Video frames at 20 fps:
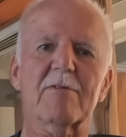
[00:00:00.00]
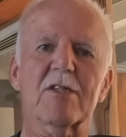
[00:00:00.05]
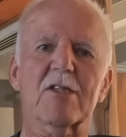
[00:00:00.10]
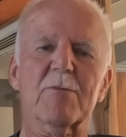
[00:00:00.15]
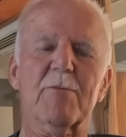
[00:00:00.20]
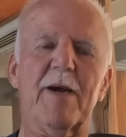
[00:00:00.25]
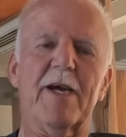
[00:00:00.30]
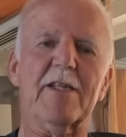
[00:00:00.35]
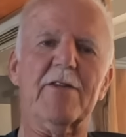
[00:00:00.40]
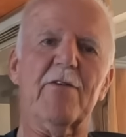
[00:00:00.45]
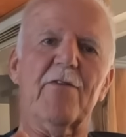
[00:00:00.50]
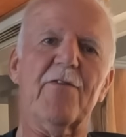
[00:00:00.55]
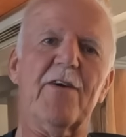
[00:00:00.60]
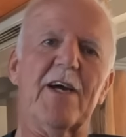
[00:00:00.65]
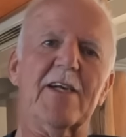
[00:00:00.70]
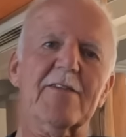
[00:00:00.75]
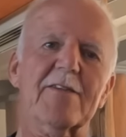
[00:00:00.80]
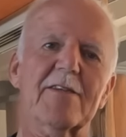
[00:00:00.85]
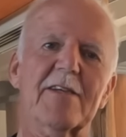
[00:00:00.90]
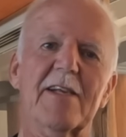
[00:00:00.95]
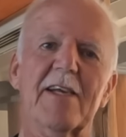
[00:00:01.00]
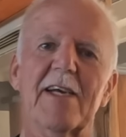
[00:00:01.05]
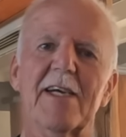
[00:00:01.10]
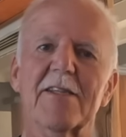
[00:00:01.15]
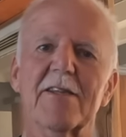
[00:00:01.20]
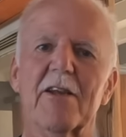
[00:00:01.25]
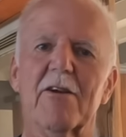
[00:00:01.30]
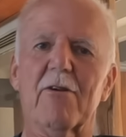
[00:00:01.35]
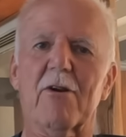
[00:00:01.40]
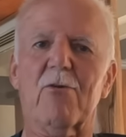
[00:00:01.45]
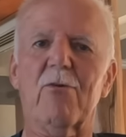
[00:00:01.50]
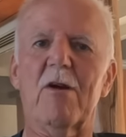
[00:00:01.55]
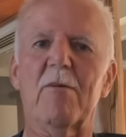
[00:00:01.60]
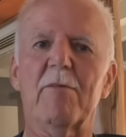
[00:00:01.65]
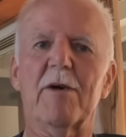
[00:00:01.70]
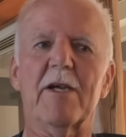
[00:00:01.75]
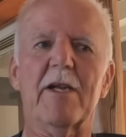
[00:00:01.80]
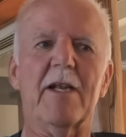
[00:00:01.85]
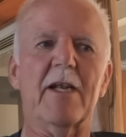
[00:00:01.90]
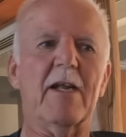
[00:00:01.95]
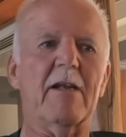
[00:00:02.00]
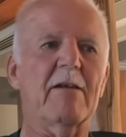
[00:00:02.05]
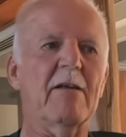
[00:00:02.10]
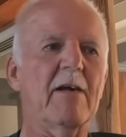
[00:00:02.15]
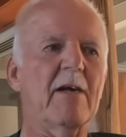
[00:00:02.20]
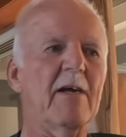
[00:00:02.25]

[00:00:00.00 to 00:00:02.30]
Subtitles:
despite the fact that it had their equipment in it,